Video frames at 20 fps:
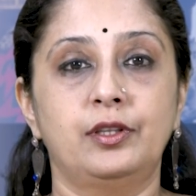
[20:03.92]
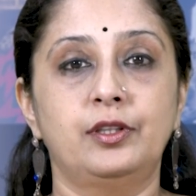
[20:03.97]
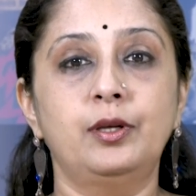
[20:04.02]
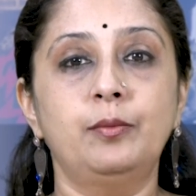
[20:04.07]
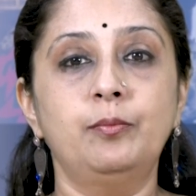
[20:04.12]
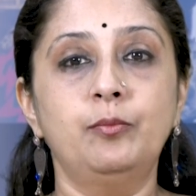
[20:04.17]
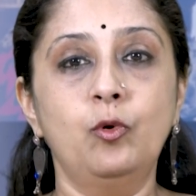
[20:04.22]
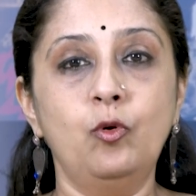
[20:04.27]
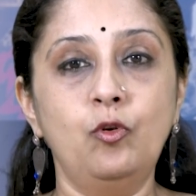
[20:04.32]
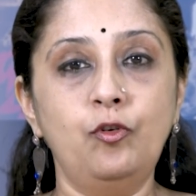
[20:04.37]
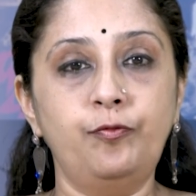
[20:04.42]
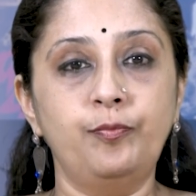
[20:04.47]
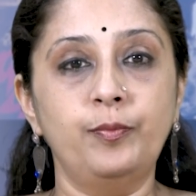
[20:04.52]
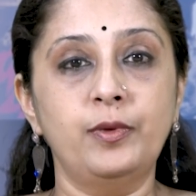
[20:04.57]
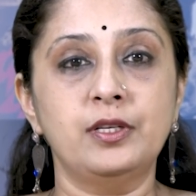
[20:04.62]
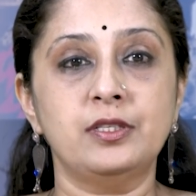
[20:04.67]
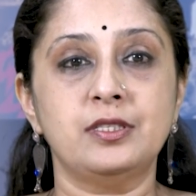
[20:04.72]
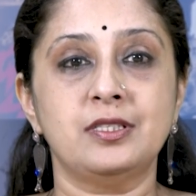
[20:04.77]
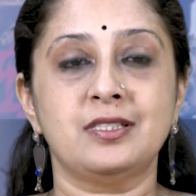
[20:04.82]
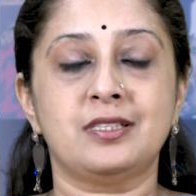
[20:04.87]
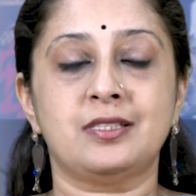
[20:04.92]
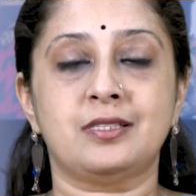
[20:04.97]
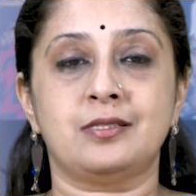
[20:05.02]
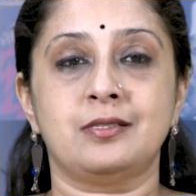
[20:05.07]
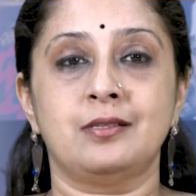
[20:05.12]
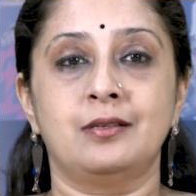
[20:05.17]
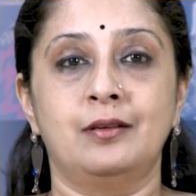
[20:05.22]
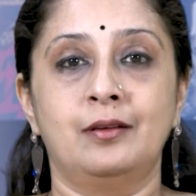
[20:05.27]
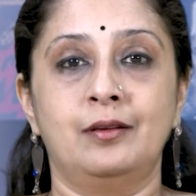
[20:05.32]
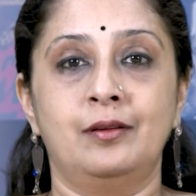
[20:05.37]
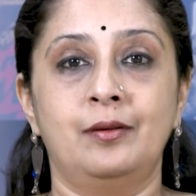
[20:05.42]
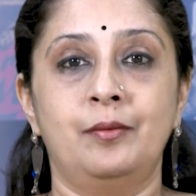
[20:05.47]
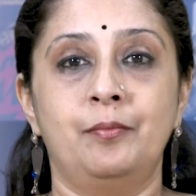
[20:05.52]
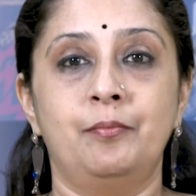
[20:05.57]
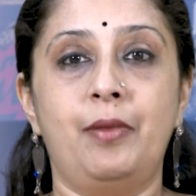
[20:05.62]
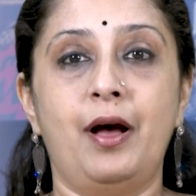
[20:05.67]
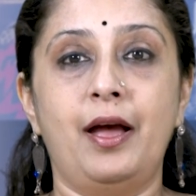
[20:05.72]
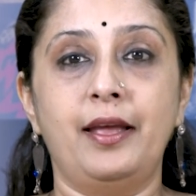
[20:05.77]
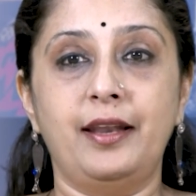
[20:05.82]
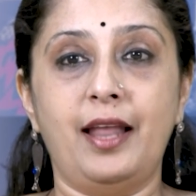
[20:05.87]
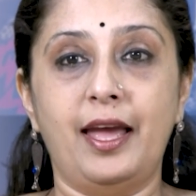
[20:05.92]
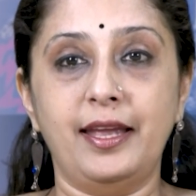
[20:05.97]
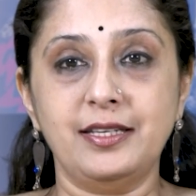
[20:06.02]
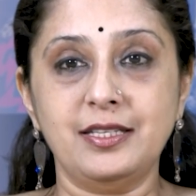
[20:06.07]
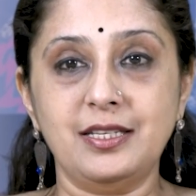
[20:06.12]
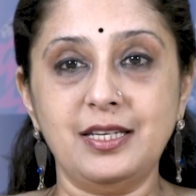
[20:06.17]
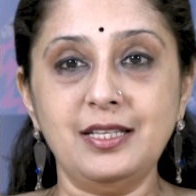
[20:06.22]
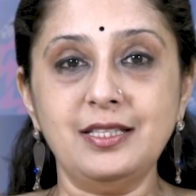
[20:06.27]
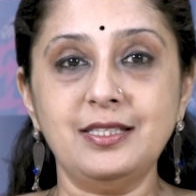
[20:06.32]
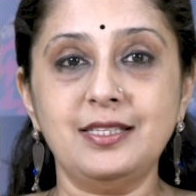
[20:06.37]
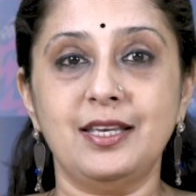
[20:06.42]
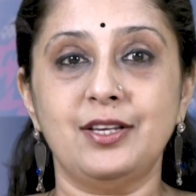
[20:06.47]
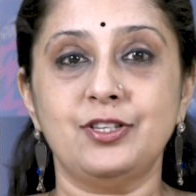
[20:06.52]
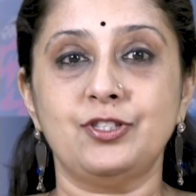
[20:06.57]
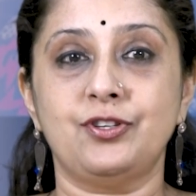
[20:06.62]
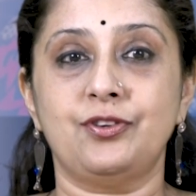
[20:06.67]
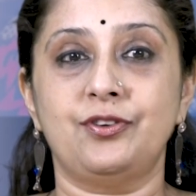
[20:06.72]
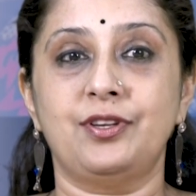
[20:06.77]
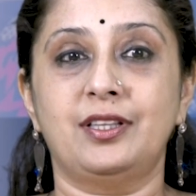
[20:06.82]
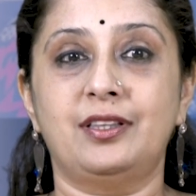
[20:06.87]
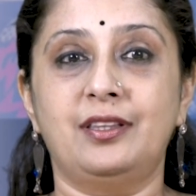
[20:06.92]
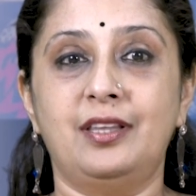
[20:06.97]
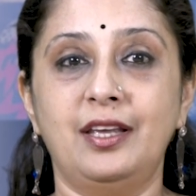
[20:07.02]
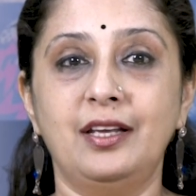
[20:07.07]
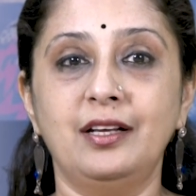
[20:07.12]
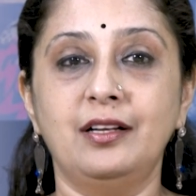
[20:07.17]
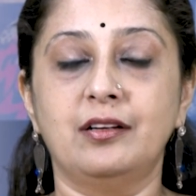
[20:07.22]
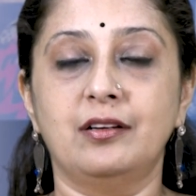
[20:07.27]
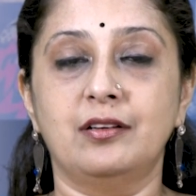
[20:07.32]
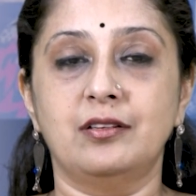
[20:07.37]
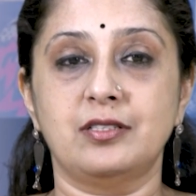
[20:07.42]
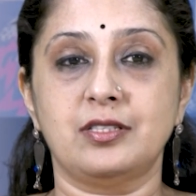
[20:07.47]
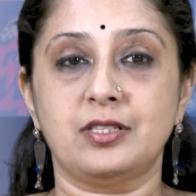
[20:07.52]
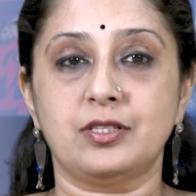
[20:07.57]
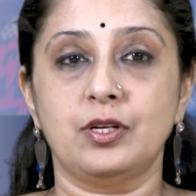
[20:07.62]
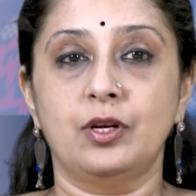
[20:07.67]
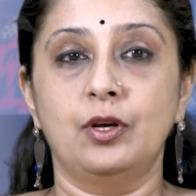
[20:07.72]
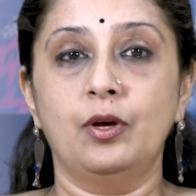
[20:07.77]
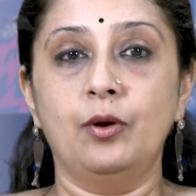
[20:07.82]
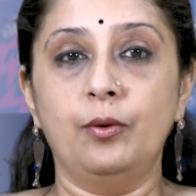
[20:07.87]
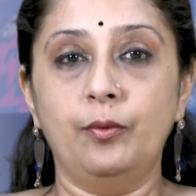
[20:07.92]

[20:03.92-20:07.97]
the movements by 19th century thinkers,